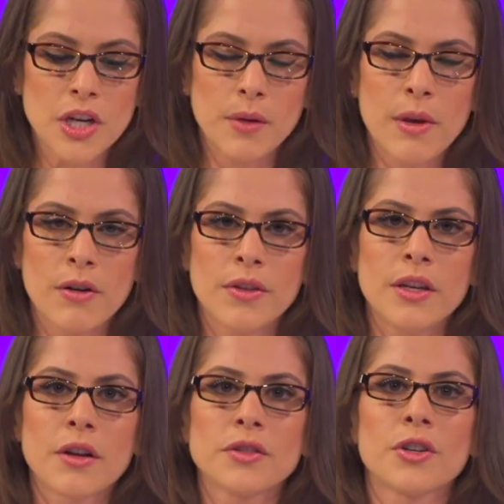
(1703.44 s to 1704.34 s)
check me out on The
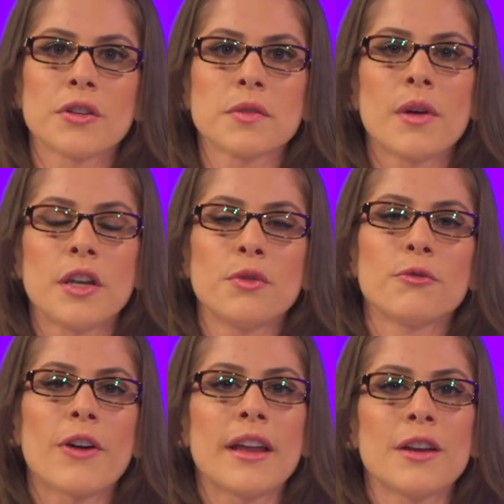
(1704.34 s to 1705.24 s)
Young Turks Monday through
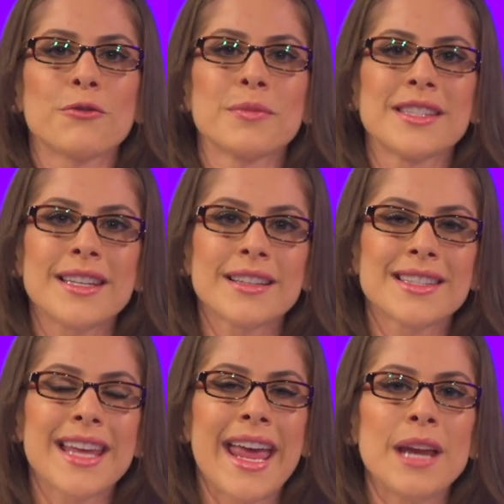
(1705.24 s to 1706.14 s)
Friday from 6
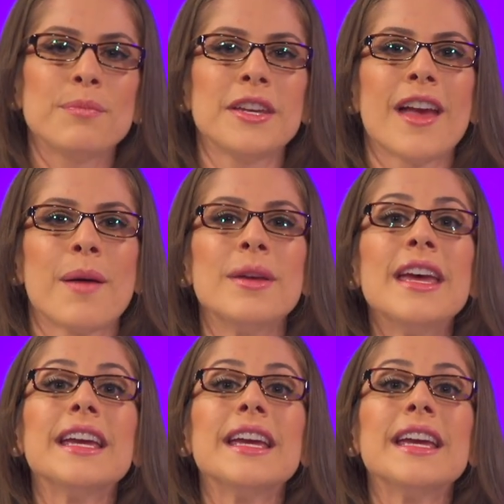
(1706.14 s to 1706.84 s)
to 8 p.m.